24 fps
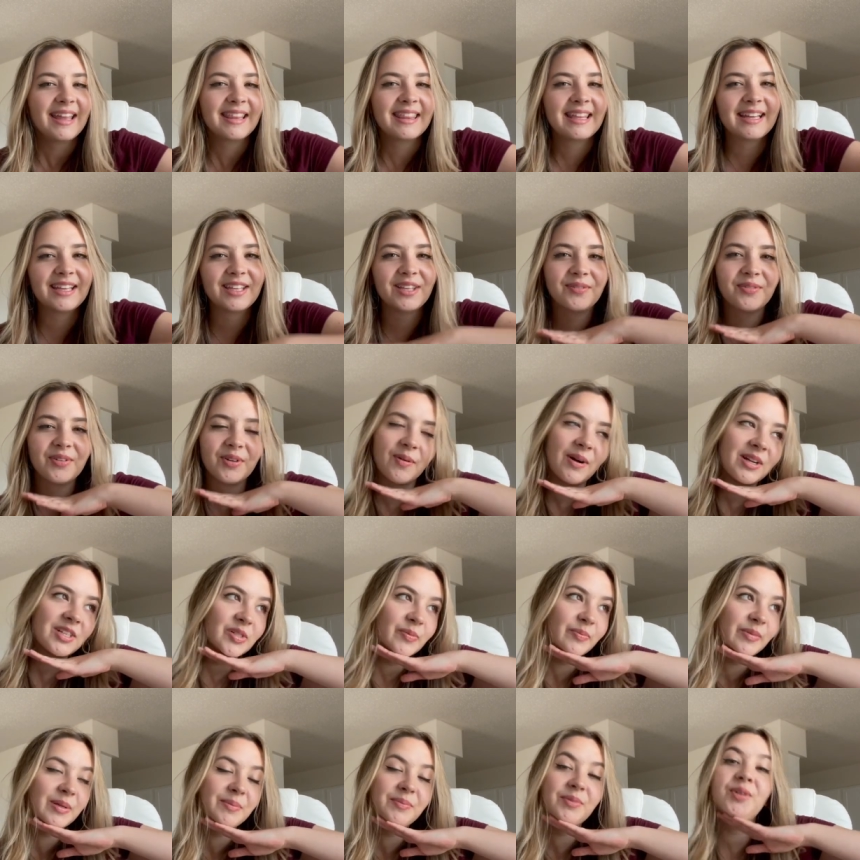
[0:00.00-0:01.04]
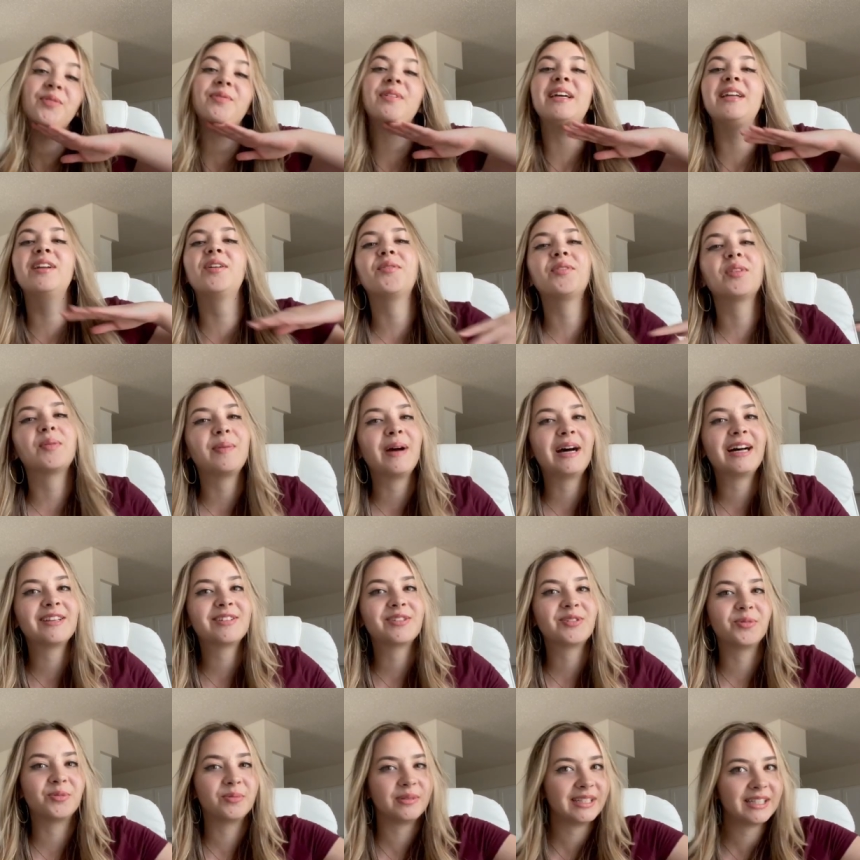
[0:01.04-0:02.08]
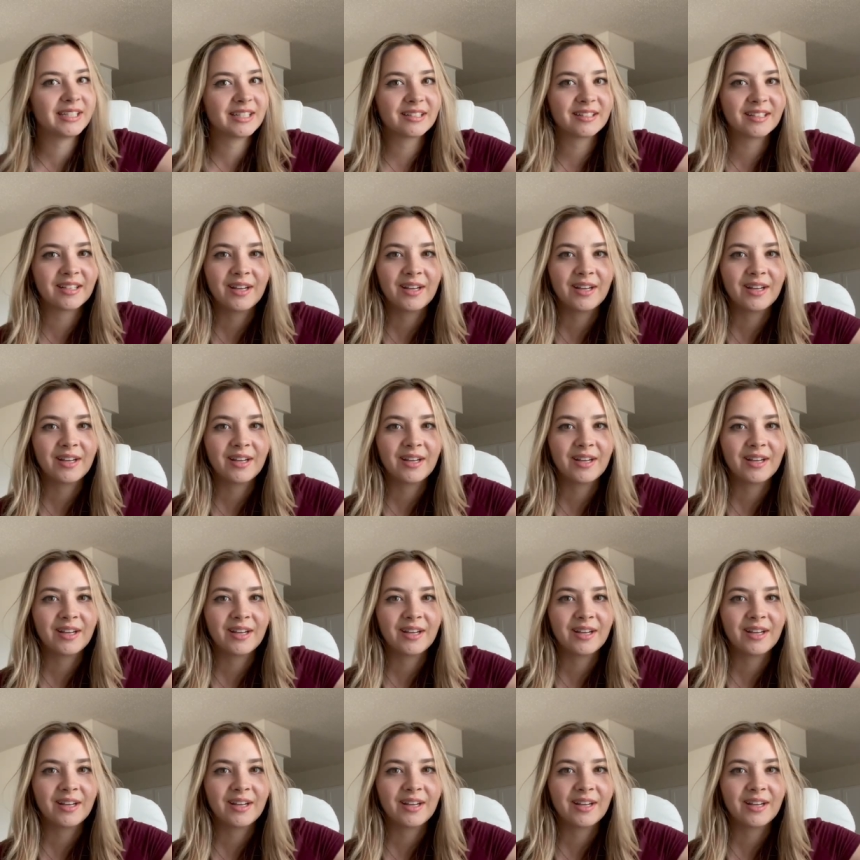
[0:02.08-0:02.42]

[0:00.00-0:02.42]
Thank you for watching me move in over the past week